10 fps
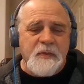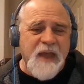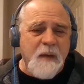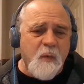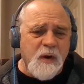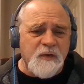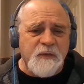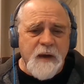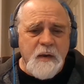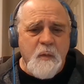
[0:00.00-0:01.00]
That works
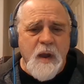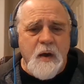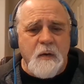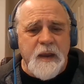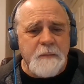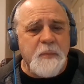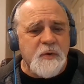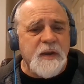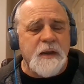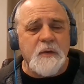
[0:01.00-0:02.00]
very well, in
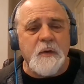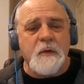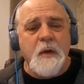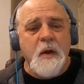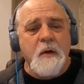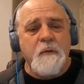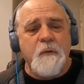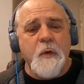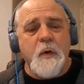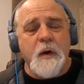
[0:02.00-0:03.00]
particular
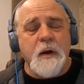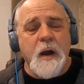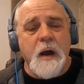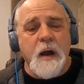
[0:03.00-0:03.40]
for